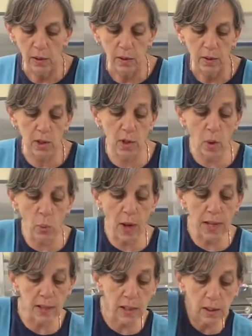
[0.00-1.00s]
You know
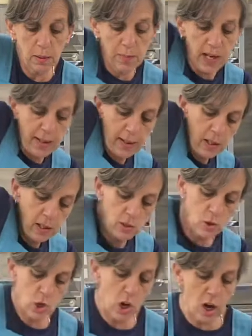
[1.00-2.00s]
what? You can make
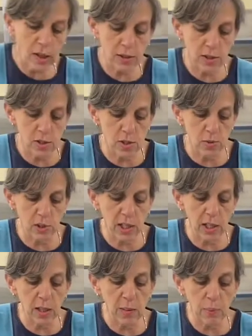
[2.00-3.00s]
chocolate
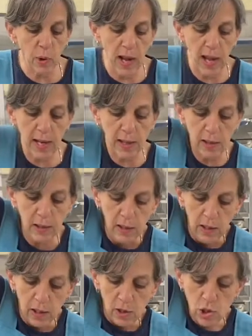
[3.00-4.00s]
zucchini bread
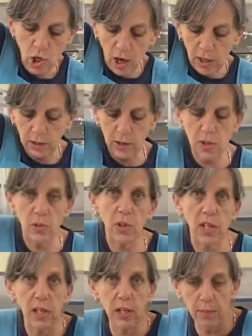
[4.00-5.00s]
and chocolate
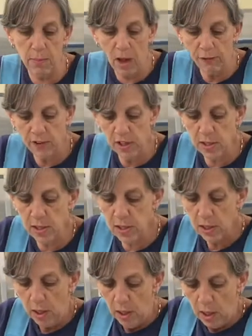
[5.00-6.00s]
zucchini muffins.
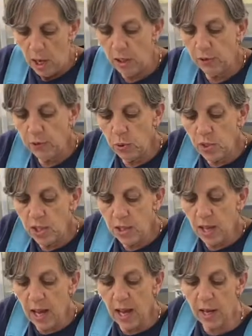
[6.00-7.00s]
And if you did
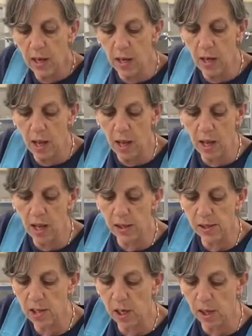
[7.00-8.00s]
that ahead
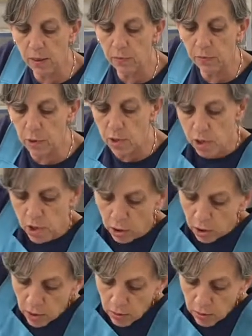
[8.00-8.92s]
of time for dessert,